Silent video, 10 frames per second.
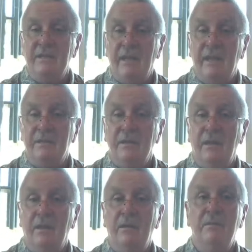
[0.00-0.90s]
that
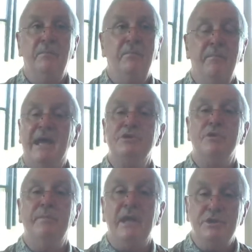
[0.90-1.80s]
uh,
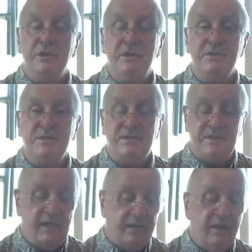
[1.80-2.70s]
masturbation is a
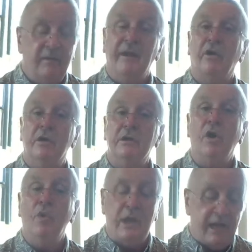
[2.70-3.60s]
sin. They call it
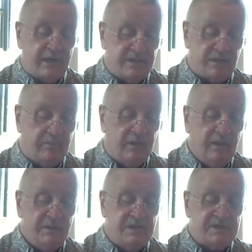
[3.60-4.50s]
Onanism
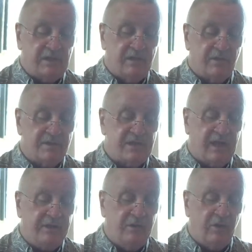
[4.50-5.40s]
just a little
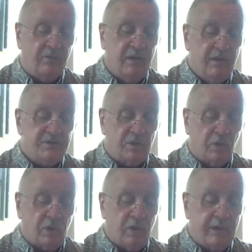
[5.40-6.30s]
side note. So
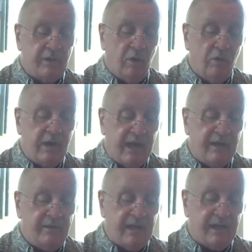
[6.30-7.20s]
Ur and
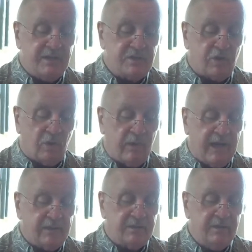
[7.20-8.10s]
Onan, that is
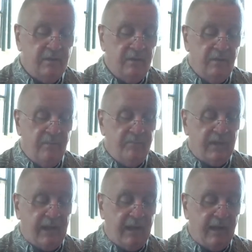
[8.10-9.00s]
correct. We just learned
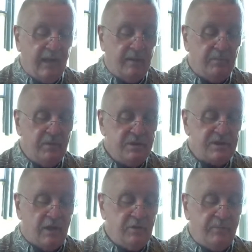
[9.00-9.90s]
something. And
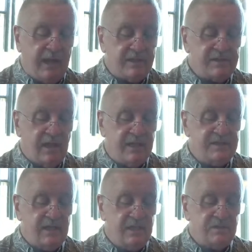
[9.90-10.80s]
Sonder Baxguy
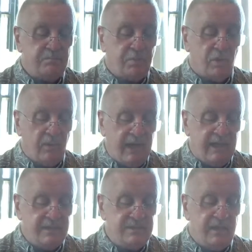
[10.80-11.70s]
says
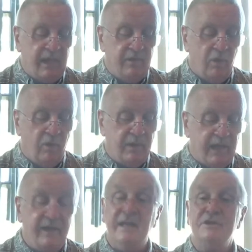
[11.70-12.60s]
Perez and
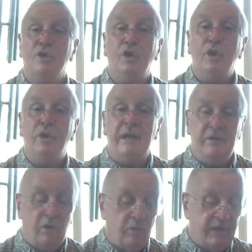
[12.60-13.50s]
Onan, it's Ur and
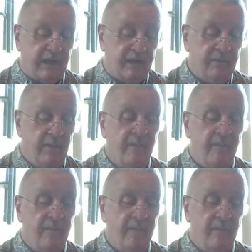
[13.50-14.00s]
Onan.